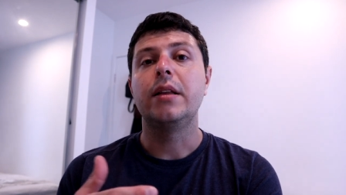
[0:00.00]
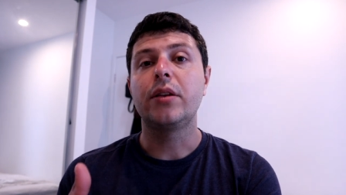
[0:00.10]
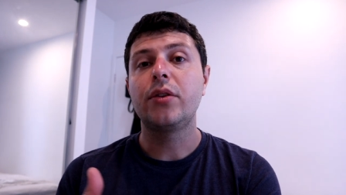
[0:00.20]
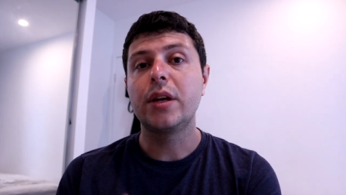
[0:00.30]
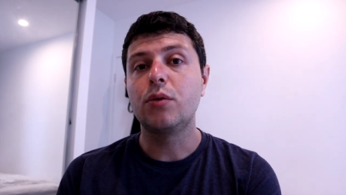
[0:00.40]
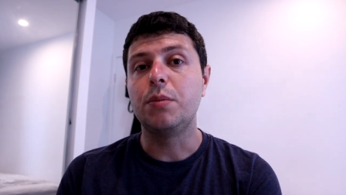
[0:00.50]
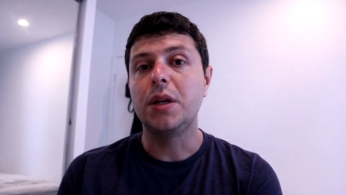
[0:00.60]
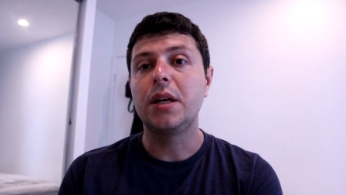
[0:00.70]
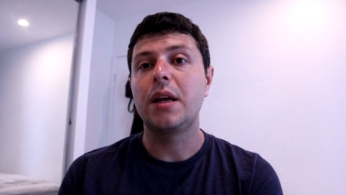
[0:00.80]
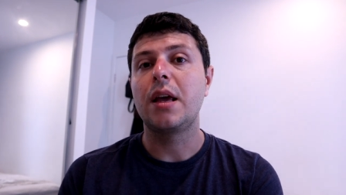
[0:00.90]
The other thing would
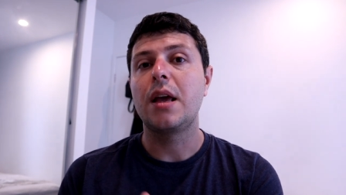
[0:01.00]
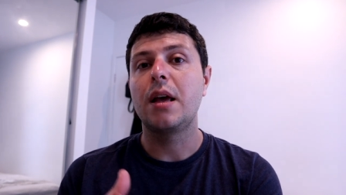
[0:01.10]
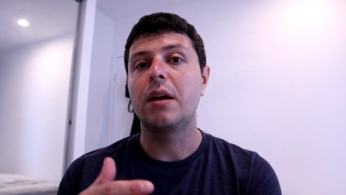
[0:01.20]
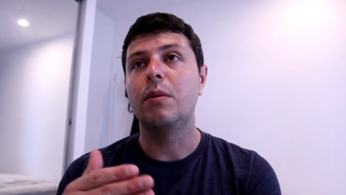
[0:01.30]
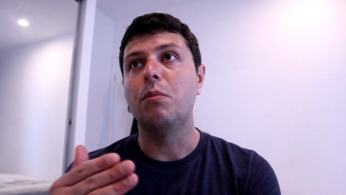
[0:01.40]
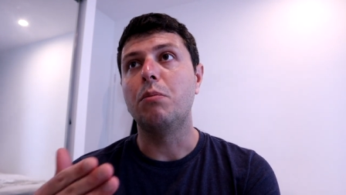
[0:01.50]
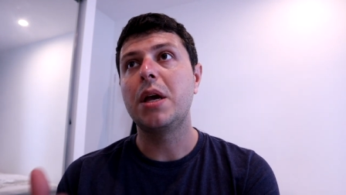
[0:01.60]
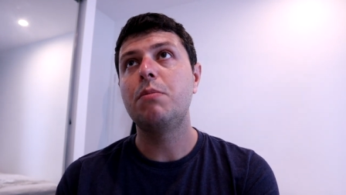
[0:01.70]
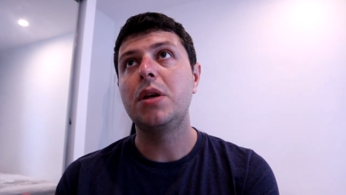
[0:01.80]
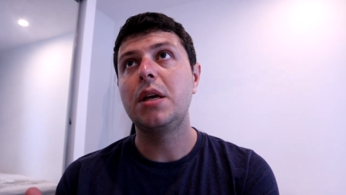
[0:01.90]
be
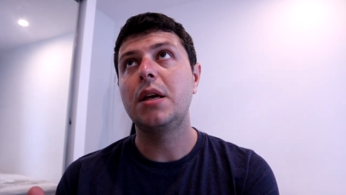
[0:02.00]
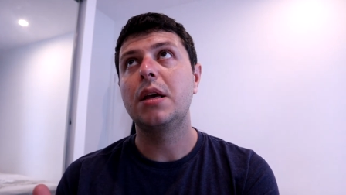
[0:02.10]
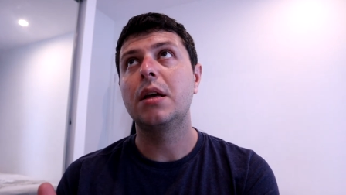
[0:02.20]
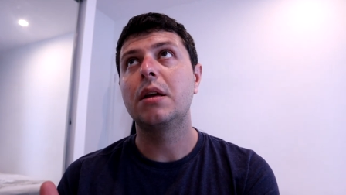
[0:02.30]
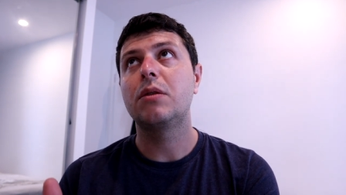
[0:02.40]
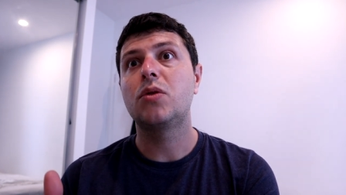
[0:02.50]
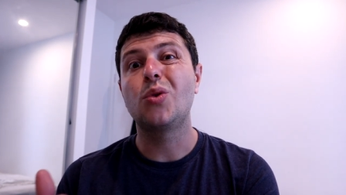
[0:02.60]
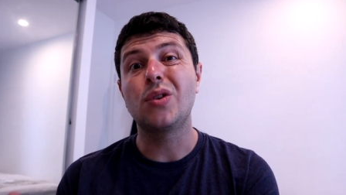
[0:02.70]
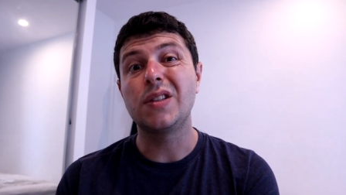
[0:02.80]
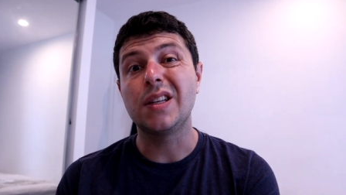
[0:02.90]
maybe
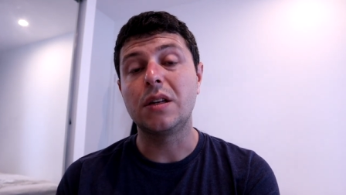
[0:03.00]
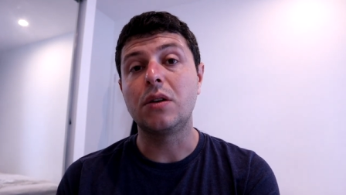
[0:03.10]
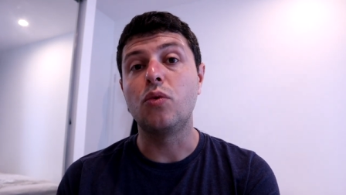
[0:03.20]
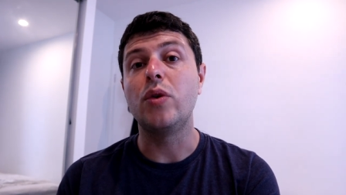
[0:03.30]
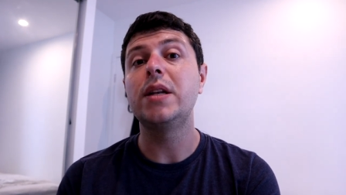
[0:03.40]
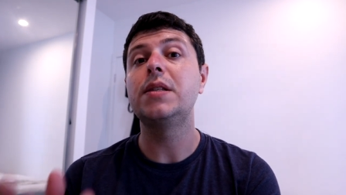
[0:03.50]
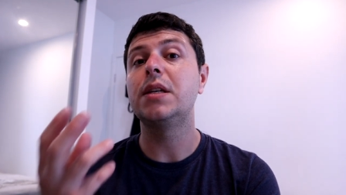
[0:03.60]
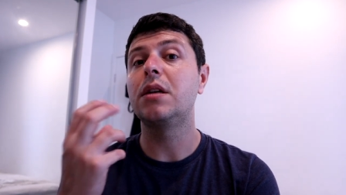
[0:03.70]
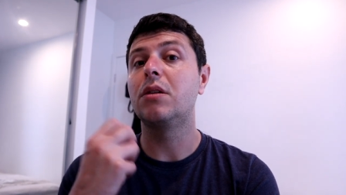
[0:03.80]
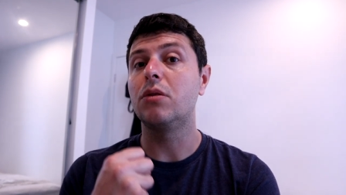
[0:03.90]
to consider
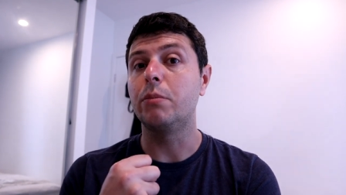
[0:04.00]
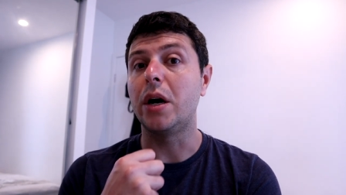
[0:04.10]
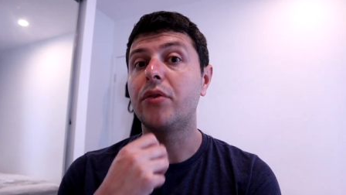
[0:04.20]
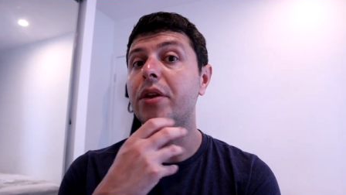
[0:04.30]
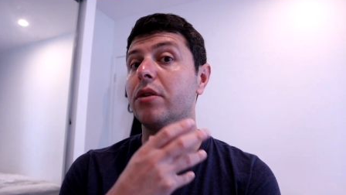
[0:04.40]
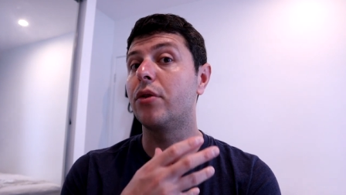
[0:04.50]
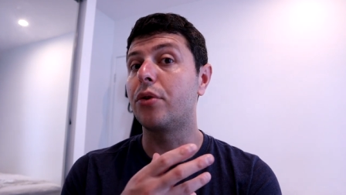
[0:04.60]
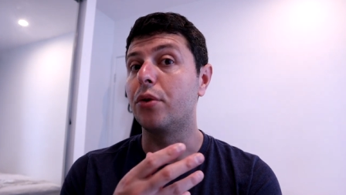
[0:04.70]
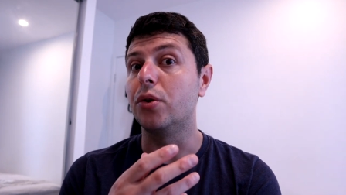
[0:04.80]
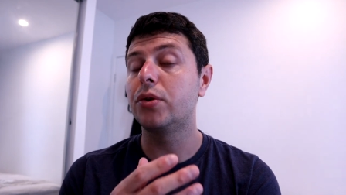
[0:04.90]
rinsing your mouth and your
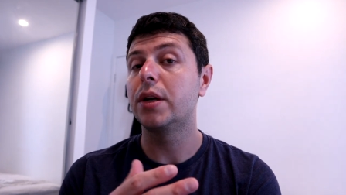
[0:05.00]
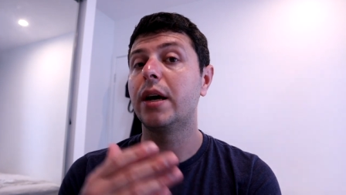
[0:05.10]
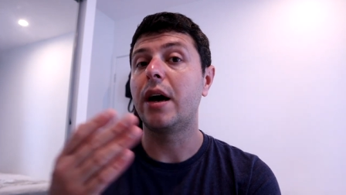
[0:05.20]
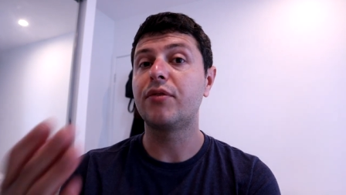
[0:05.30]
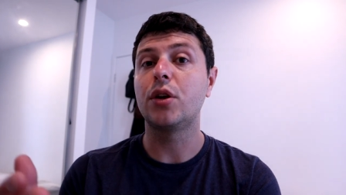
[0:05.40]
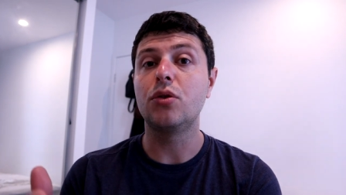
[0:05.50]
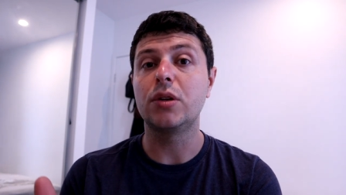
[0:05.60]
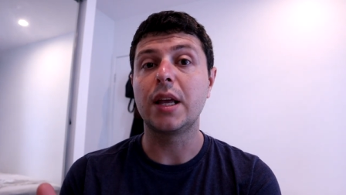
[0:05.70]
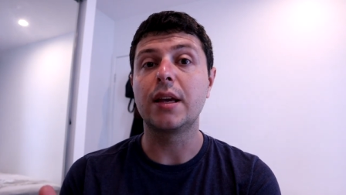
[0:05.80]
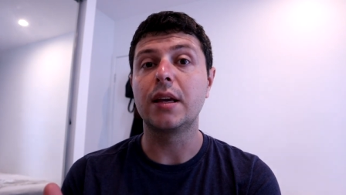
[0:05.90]
throat after
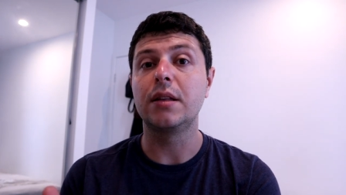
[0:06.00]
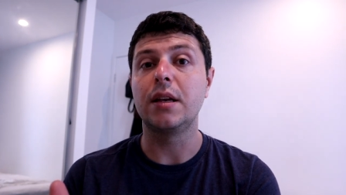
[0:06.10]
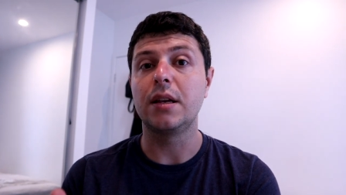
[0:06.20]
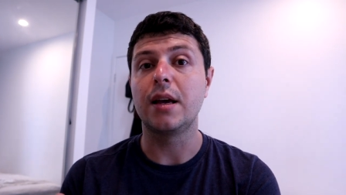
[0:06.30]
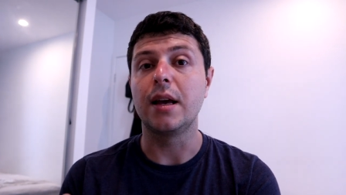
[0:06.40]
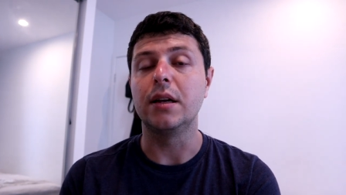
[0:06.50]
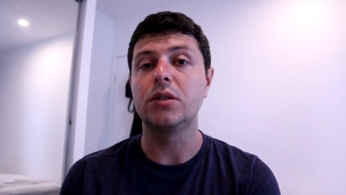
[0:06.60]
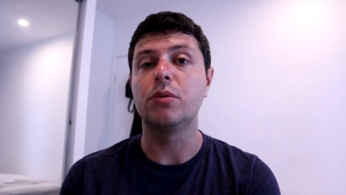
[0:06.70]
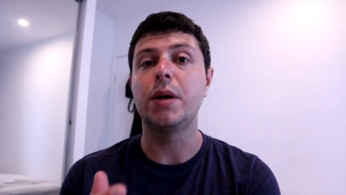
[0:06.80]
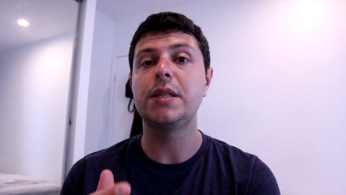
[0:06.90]
you're taking the inhaler.
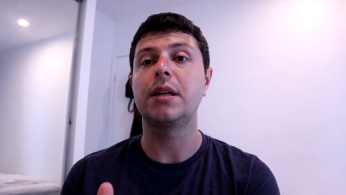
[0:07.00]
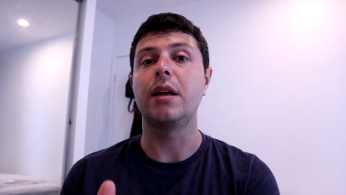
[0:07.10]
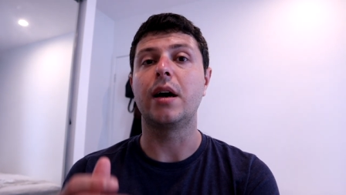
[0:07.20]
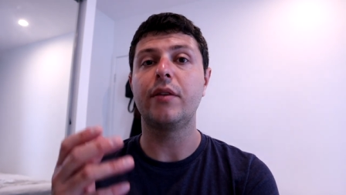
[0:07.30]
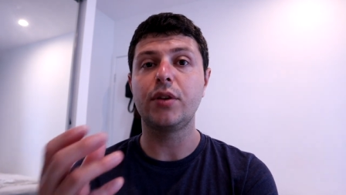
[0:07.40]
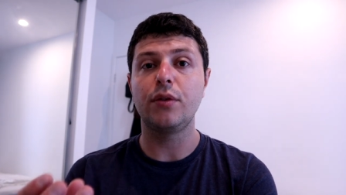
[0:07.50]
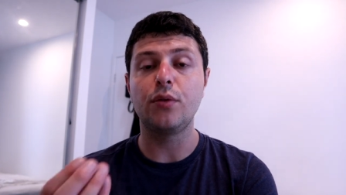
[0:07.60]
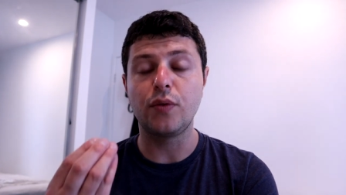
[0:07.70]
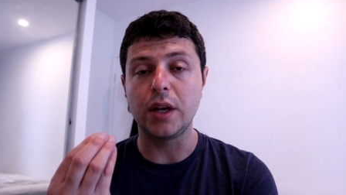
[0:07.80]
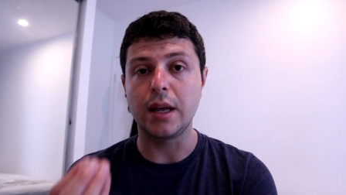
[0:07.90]
So basically, after
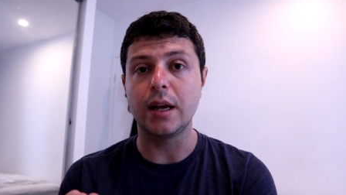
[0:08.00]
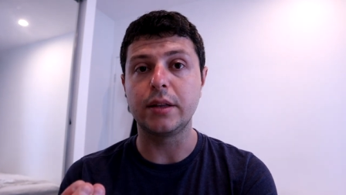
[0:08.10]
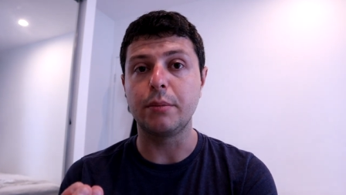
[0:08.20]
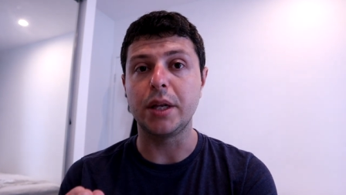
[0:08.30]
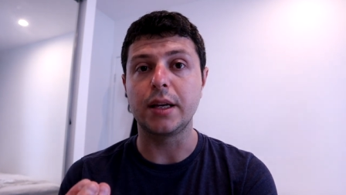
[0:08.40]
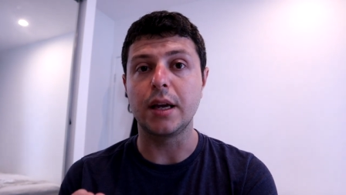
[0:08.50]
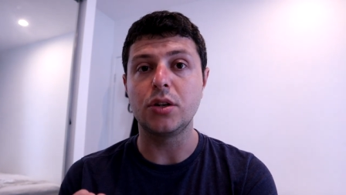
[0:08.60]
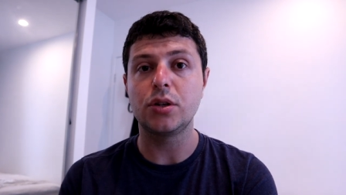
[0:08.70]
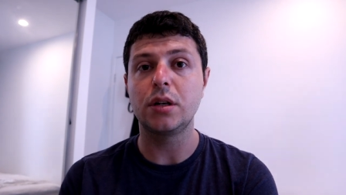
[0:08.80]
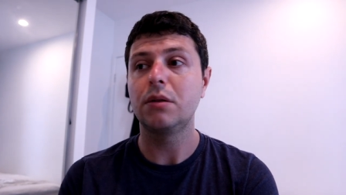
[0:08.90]
you've inhaled the
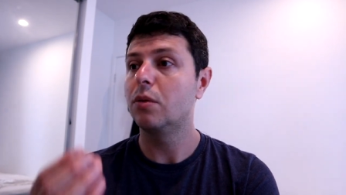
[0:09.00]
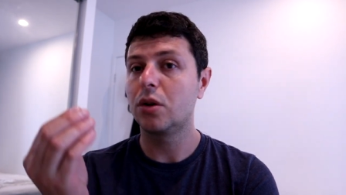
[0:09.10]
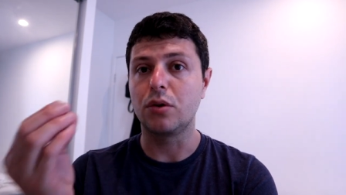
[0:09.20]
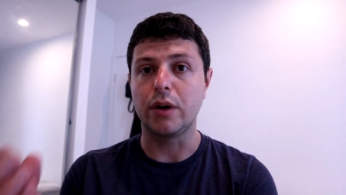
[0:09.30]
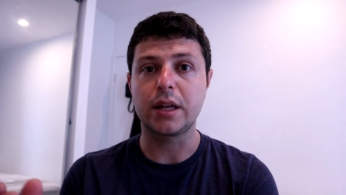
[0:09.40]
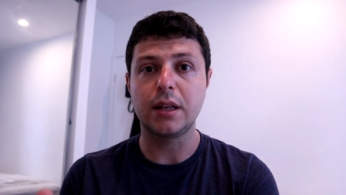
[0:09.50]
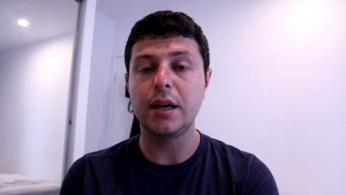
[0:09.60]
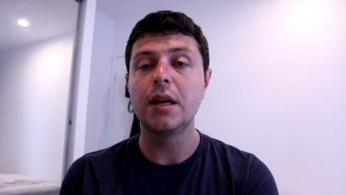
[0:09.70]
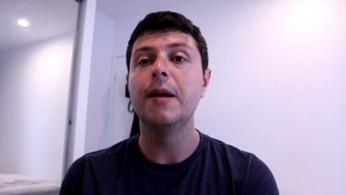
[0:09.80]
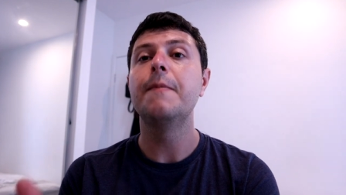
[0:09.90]
medication
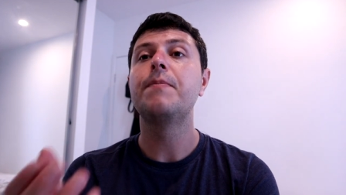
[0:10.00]
correctly,